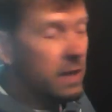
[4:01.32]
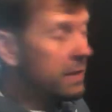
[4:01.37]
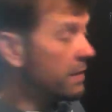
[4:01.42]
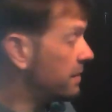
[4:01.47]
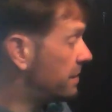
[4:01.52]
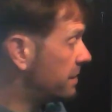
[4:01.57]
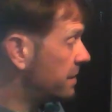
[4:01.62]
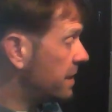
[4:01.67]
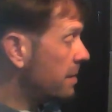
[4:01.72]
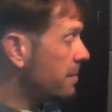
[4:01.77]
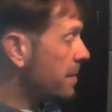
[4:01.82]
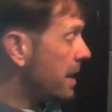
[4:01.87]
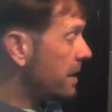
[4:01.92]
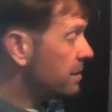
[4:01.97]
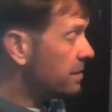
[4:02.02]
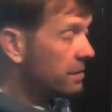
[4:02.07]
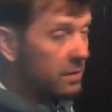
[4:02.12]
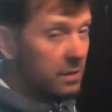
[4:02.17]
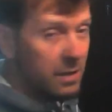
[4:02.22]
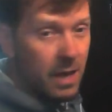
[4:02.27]
in the C
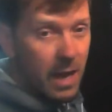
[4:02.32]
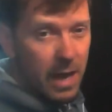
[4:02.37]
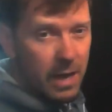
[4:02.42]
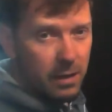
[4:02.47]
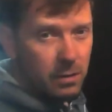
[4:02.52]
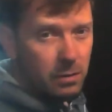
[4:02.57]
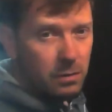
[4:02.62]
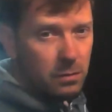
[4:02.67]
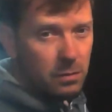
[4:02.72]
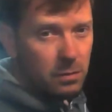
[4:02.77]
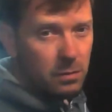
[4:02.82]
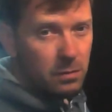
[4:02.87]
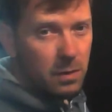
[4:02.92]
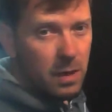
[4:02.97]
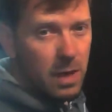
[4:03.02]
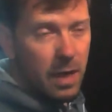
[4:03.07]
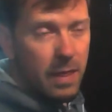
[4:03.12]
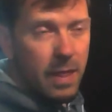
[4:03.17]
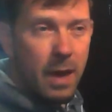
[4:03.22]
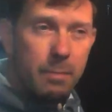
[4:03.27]
major scale,
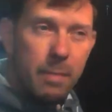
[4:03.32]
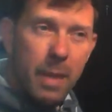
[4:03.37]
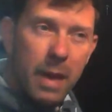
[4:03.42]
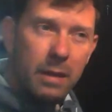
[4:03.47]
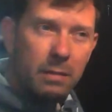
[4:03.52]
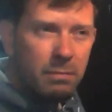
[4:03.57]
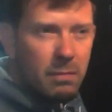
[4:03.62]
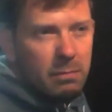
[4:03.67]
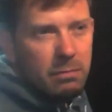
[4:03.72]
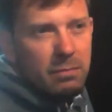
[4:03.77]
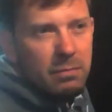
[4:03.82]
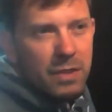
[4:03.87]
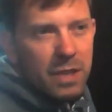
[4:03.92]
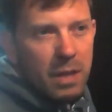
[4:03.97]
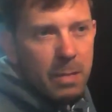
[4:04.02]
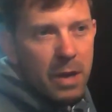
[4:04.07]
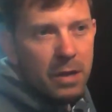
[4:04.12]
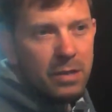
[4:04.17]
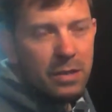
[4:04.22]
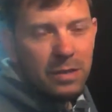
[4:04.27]
and they make
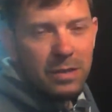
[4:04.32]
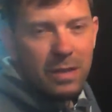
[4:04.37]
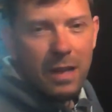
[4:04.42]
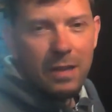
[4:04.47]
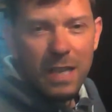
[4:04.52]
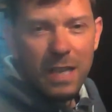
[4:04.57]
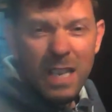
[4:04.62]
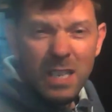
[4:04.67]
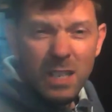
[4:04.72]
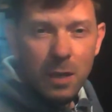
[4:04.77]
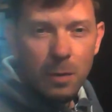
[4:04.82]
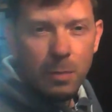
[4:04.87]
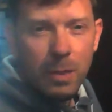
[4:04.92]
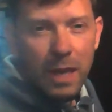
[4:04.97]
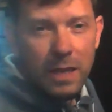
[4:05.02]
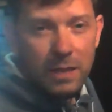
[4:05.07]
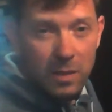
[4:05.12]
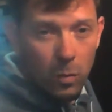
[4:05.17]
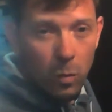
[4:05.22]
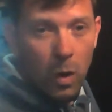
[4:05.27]
C major sound easier to
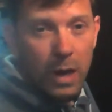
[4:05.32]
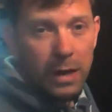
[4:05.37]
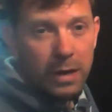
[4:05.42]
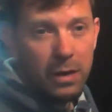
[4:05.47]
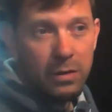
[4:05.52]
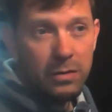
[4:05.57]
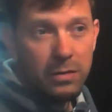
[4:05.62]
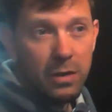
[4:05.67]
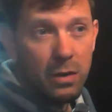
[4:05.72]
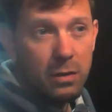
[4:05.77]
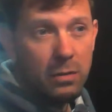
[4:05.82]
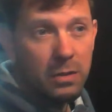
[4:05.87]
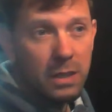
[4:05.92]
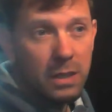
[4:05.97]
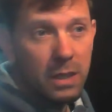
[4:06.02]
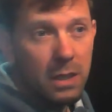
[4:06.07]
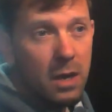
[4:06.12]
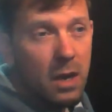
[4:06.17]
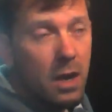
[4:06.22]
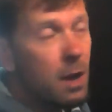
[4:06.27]
place the white notes
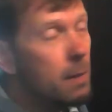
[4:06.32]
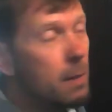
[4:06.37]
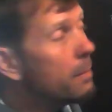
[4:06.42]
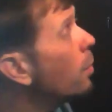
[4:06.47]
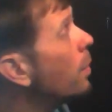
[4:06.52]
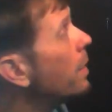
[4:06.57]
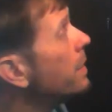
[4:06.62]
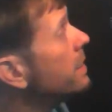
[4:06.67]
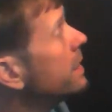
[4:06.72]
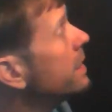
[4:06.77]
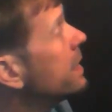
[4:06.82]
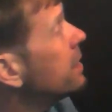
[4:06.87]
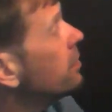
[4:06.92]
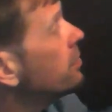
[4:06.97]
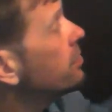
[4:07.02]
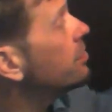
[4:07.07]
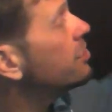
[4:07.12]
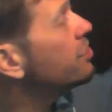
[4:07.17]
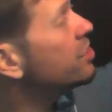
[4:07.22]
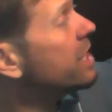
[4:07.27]
only. But when you get
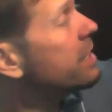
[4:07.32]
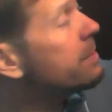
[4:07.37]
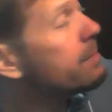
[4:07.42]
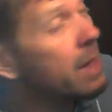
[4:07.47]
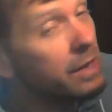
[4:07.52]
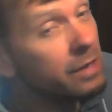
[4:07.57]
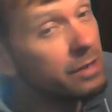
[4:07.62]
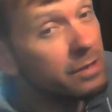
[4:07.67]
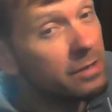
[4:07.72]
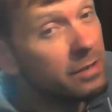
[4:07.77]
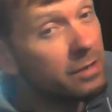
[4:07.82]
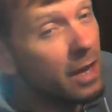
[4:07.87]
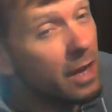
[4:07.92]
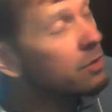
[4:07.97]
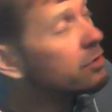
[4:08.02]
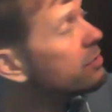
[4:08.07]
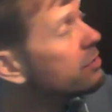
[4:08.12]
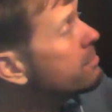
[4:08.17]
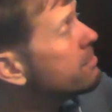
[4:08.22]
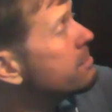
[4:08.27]
onto G major
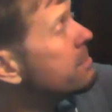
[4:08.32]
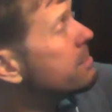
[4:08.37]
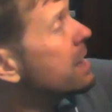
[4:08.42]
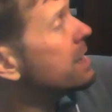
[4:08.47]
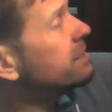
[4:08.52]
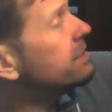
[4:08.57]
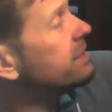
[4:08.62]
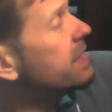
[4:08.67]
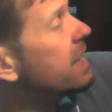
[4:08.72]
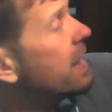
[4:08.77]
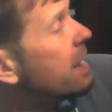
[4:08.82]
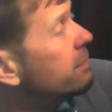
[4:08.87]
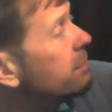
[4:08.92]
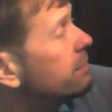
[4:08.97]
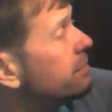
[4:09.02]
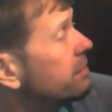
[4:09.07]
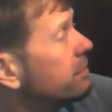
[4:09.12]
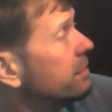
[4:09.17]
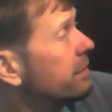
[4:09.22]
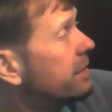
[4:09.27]
scale, you must
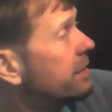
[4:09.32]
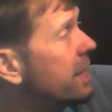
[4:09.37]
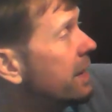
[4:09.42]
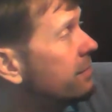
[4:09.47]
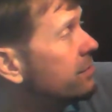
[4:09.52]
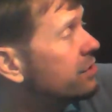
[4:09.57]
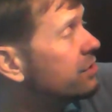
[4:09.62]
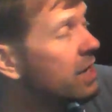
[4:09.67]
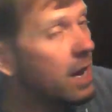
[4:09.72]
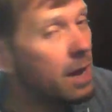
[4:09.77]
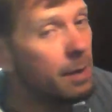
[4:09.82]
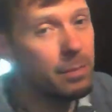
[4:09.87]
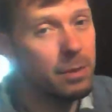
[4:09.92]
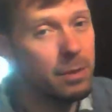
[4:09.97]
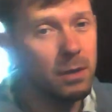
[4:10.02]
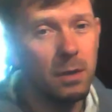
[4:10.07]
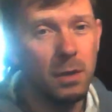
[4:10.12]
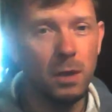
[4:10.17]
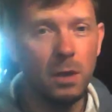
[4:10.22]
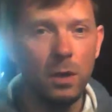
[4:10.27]
have the F sharp,
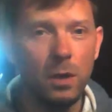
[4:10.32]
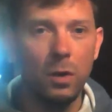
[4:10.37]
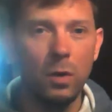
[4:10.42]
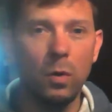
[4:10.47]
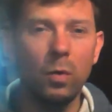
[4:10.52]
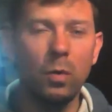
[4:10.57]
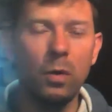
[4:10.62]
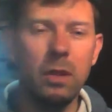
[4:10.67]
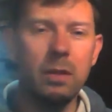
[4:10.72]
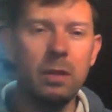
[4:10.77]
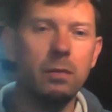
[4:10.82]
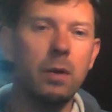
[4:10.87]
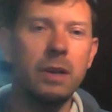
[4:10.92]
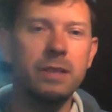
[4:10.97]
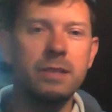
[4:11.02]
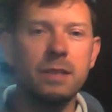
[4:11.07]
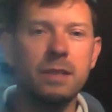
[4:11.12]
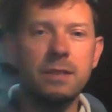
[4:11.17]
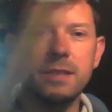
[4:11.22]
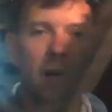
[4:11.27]
or
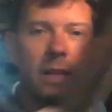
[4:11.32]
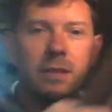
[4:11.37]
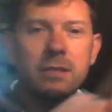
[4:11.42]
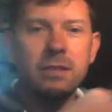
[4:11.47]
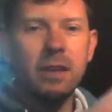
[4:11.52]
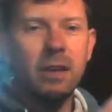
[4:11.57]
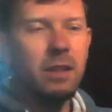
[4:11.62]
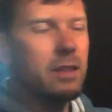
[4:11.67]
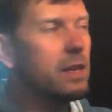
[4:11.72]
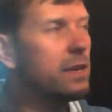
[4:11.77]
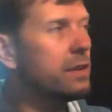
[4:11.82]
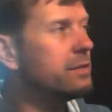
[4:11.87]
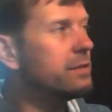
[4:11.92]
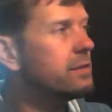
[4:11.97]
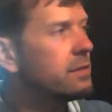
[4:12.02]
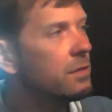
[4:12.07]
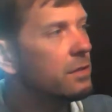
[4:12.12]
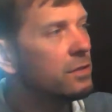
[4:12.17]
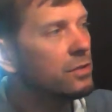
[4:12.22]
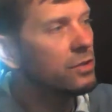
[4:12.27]
otherwise it sounds like this:
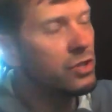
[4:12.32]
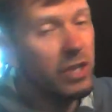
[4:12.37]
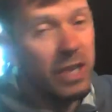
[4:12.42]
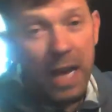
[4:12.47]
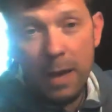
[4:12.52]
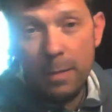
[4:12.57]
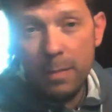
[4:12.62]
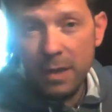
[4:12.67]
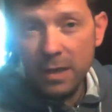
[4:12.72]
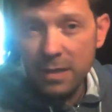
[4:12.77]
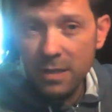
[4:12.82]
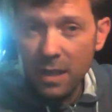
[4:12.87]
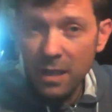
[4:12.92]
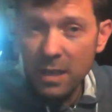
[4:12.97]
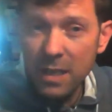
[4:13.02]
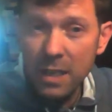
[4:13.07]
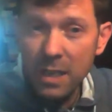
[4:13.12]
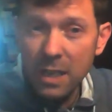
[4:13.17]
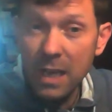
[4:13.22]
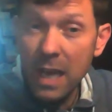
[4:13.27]
G, A, B, C,
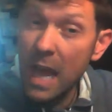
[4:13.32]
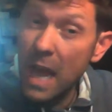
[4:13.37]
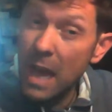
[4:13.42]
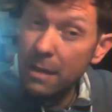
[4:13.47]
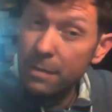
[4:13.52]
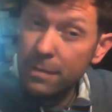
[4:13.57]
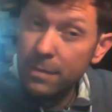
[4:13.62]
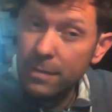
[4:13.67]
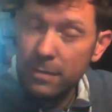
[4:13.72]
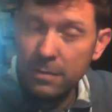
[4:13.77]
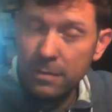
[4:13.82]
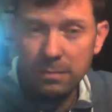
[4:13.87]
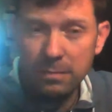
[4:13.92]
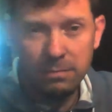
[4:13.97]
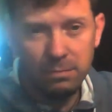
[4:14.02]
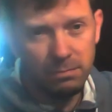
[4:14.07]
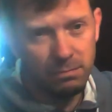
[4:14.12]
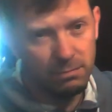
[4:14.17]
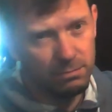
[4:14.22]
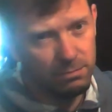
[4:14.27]
D, F.
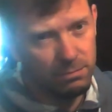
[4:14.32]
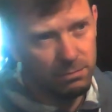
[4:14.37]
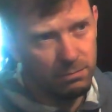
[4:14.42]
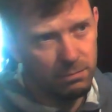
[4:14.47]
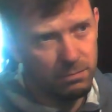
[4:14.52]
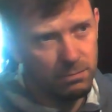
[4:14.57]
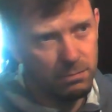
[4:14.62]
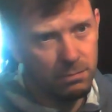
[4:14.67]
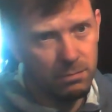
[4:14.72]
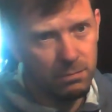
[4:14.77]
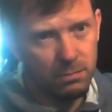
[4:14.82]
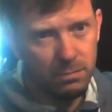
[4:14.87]
I'll